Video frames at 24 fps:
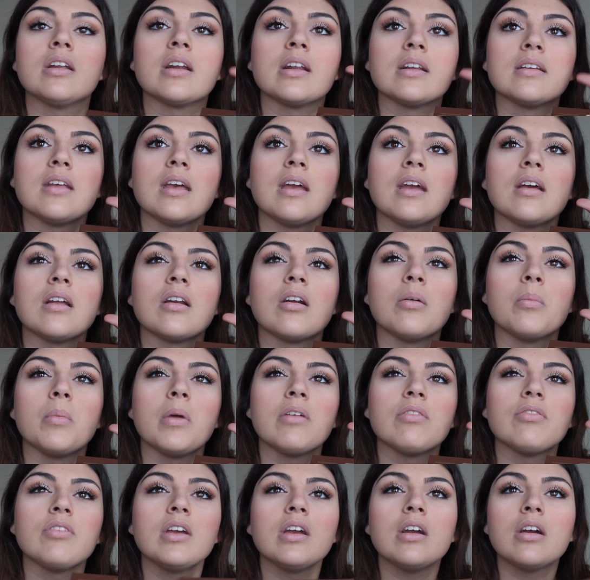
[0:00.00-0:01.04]
And I take it on
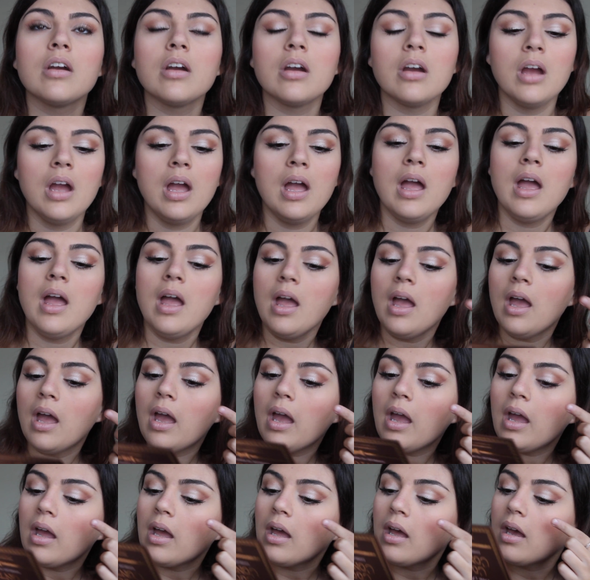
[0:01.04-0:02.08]
my finger
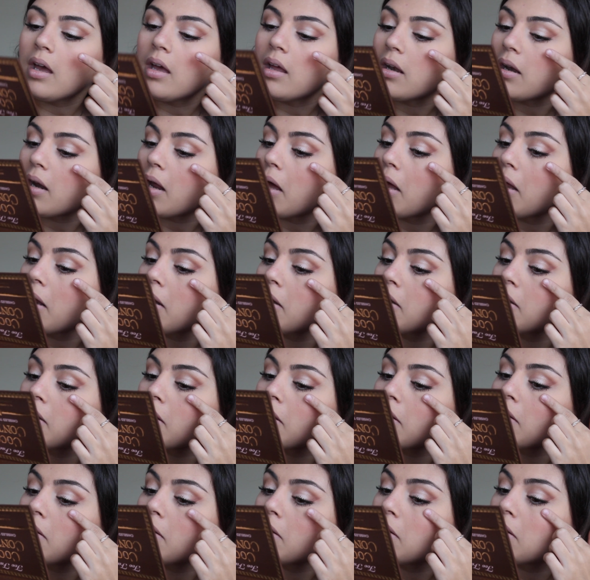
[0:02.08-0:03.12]
and I
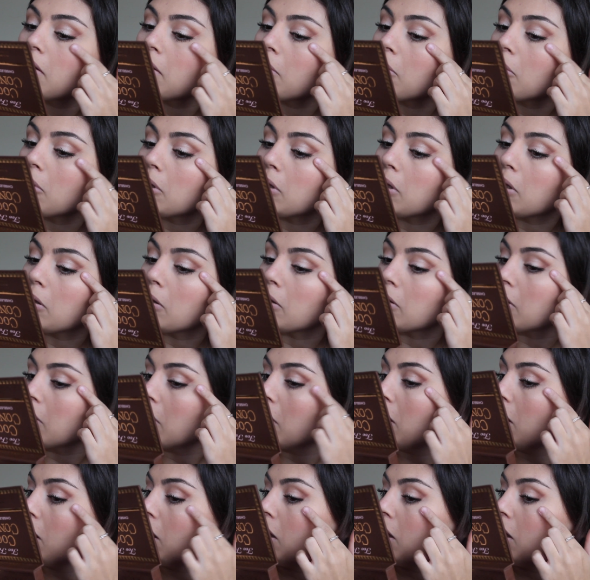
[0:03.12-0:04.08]
just do a little